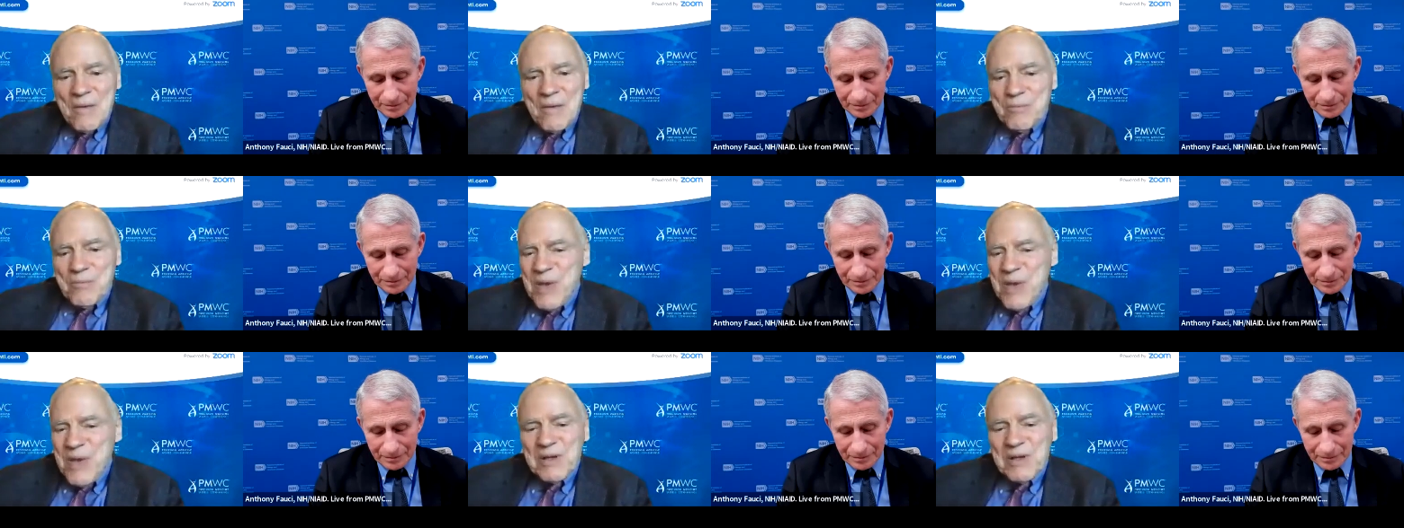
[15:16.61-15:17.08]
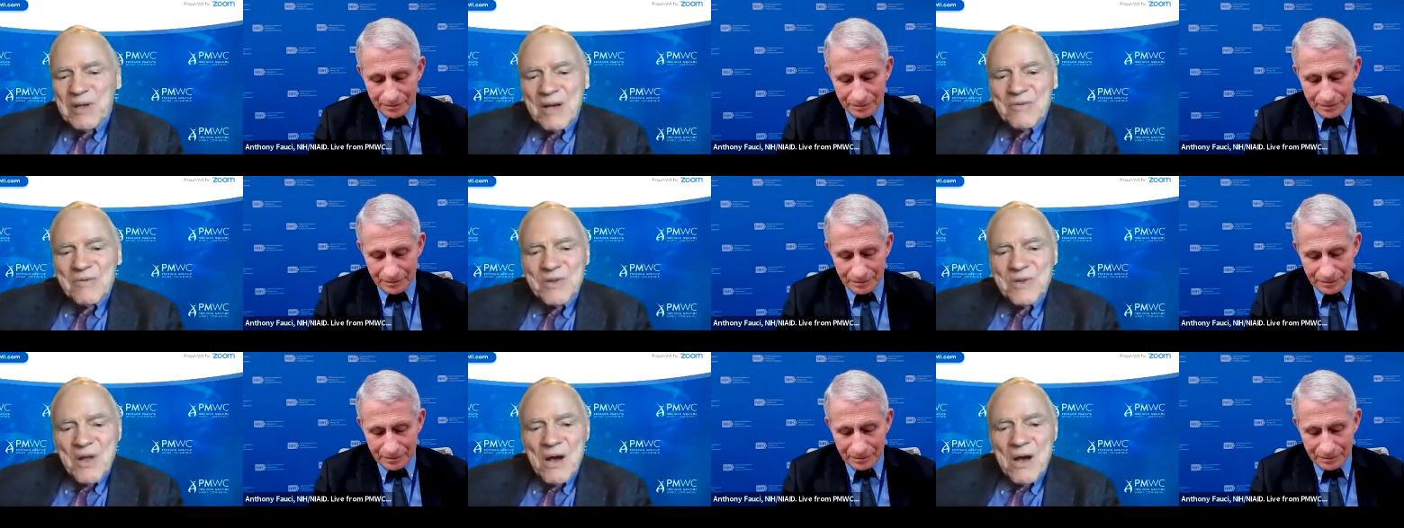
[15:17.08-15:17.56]
Speaker 1: people
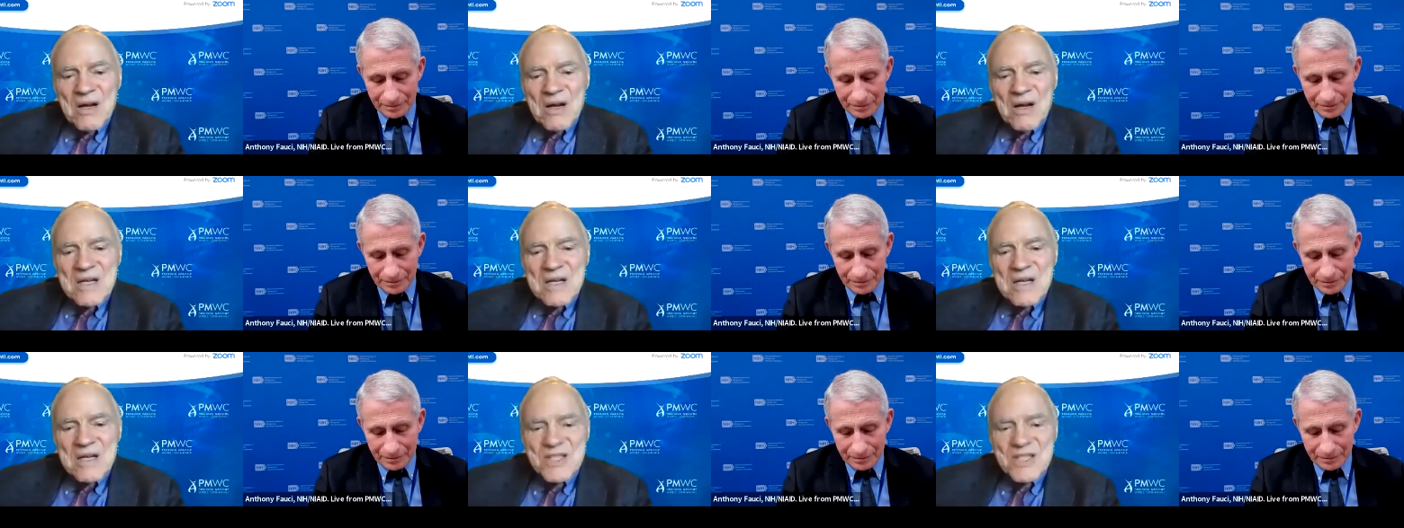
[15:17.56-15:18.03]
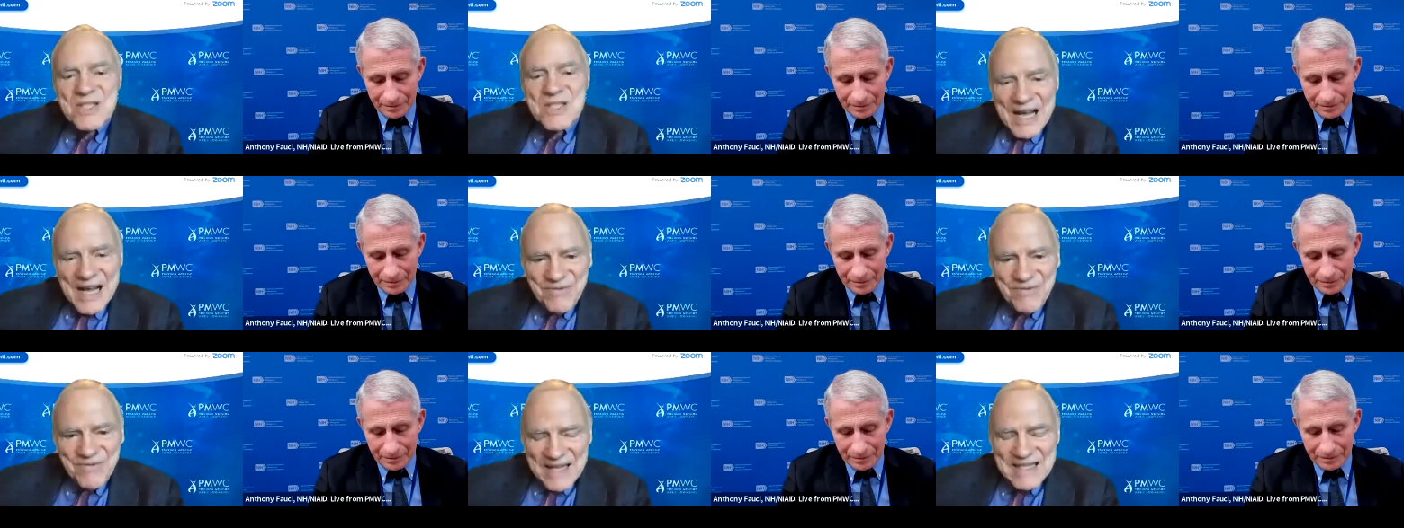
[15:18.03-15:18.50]
have long sought
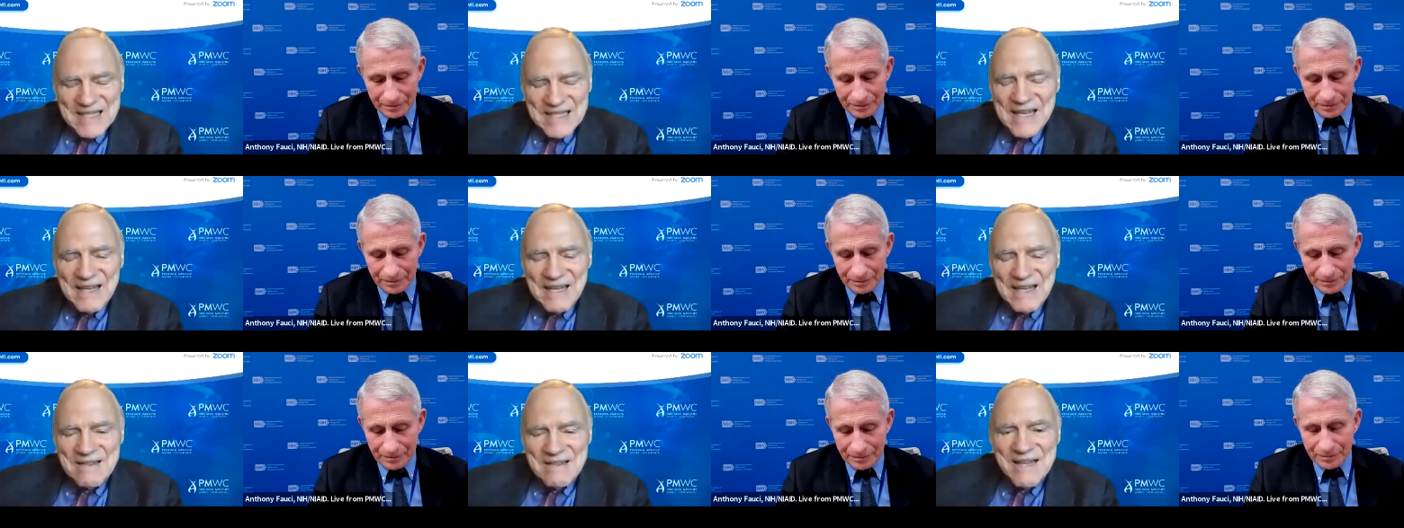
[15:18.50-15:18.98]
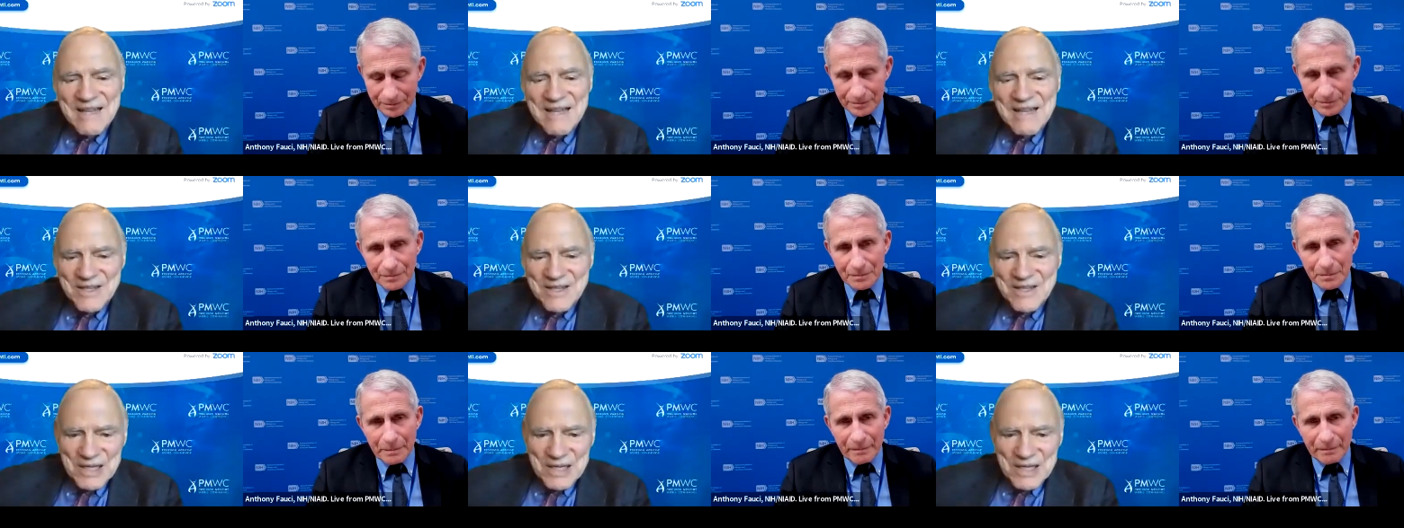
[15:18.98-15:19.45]
vaccines that
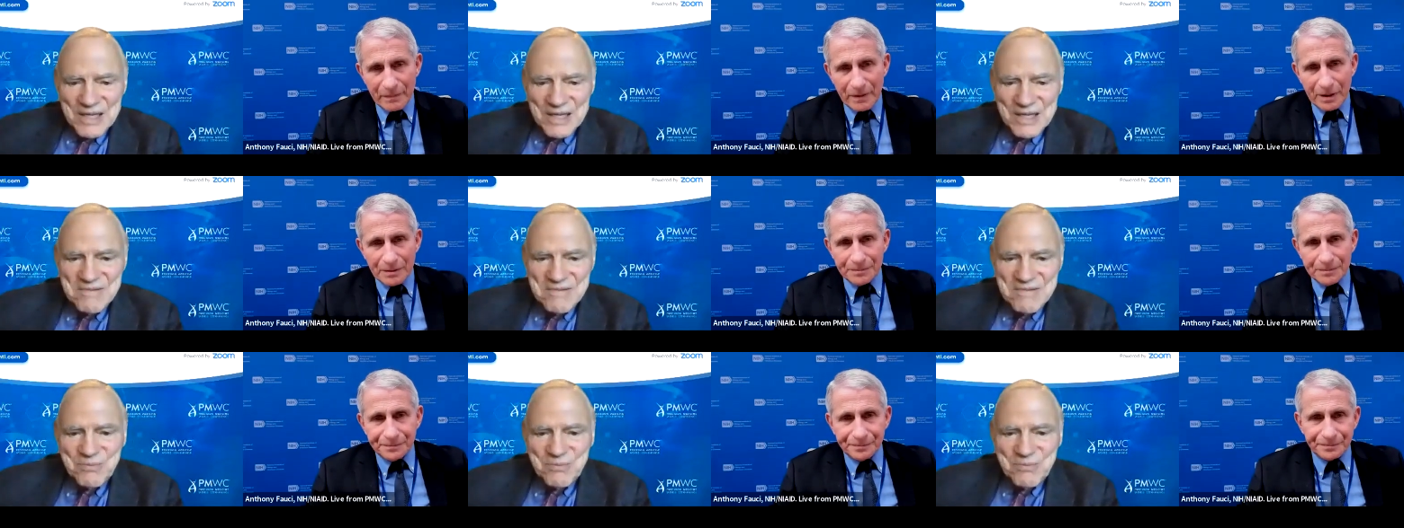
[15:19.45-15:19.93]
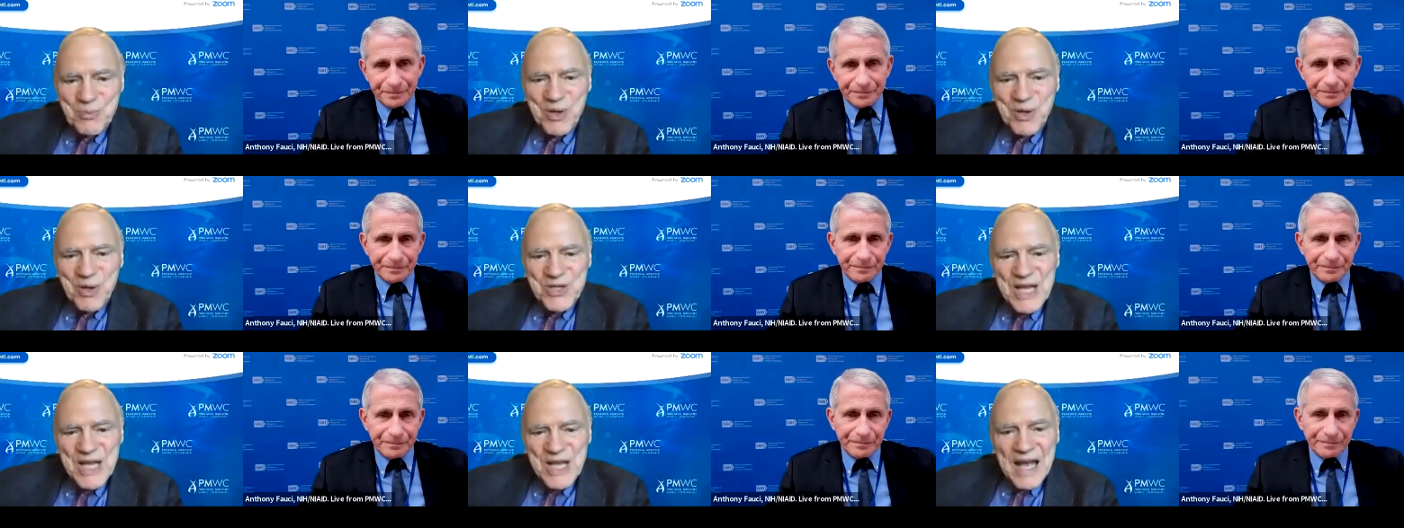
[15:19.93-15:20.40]
could could
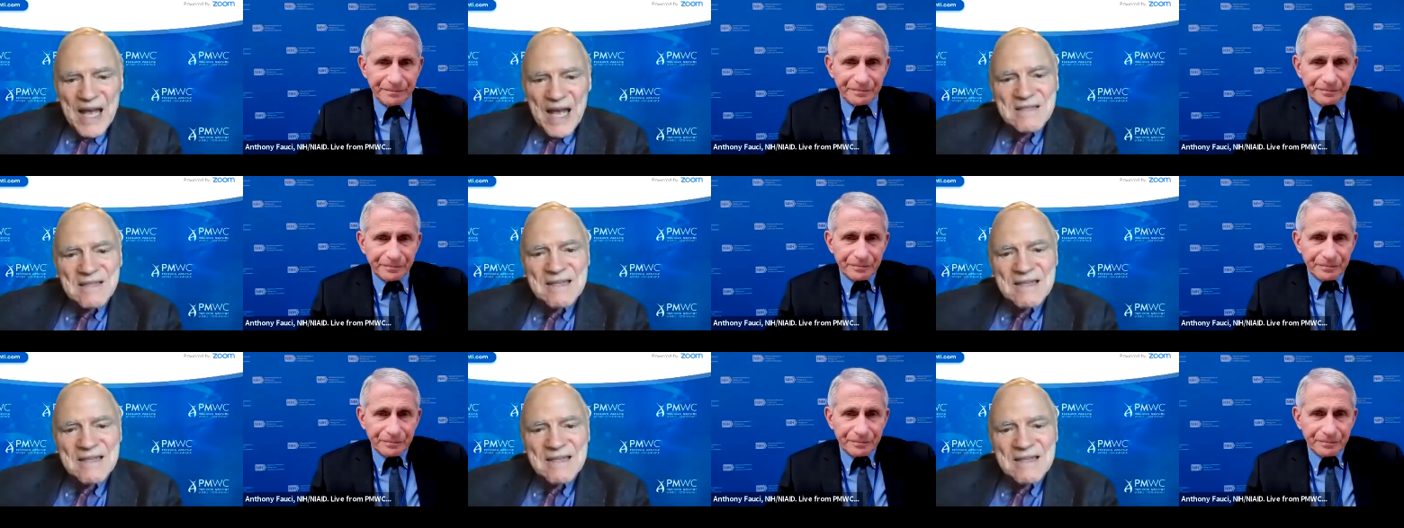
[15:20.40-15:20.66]
protect.